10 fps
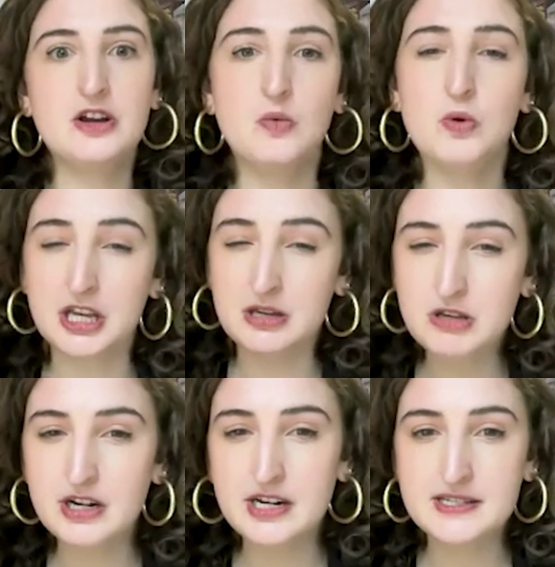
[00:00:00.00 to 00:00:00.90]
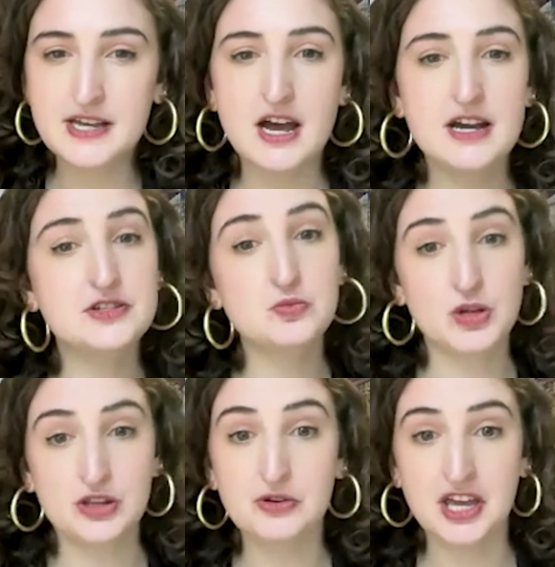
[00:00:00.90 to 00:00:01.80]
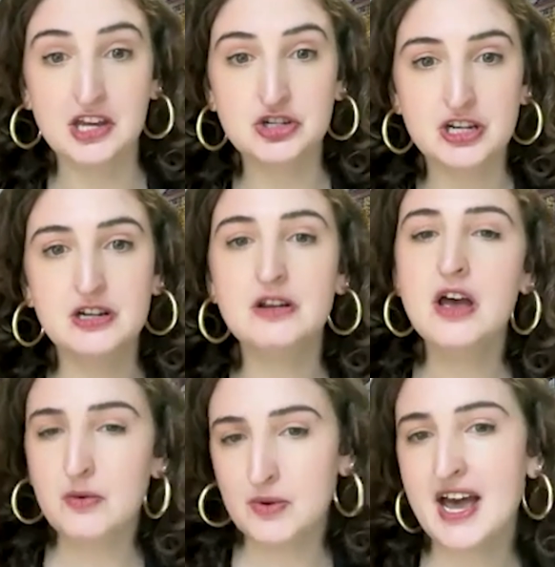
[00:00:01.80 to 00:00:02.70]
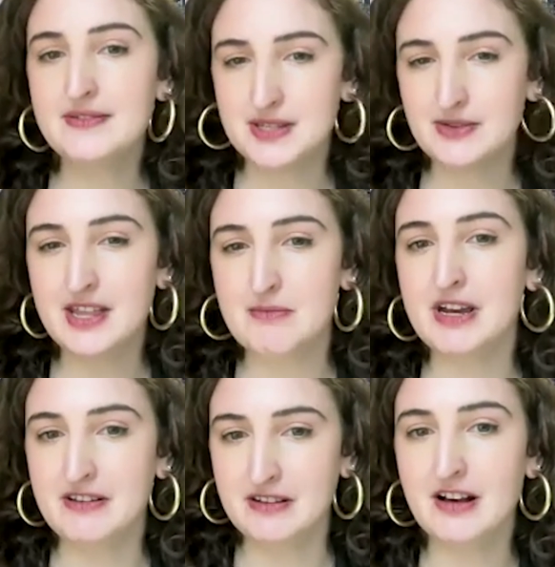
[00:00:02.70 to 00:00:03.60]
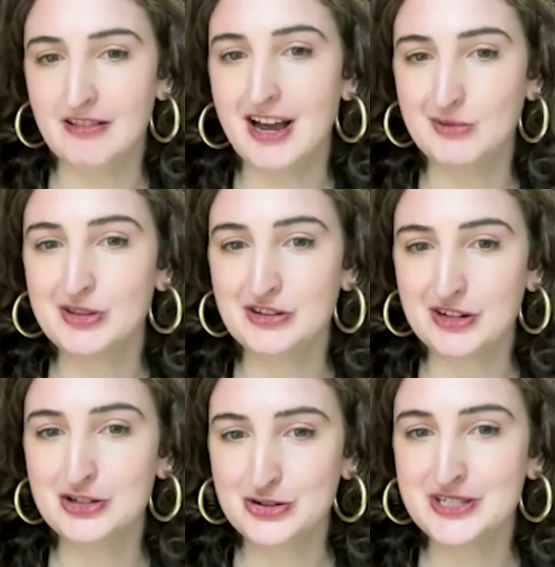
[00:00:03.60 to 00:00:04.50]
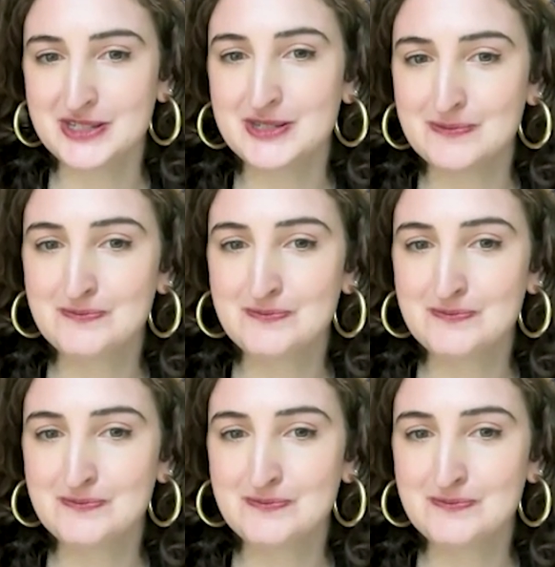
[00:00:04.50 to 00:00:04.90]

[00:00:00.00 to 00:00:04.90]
what community size or what location, we have something that might align with their interests.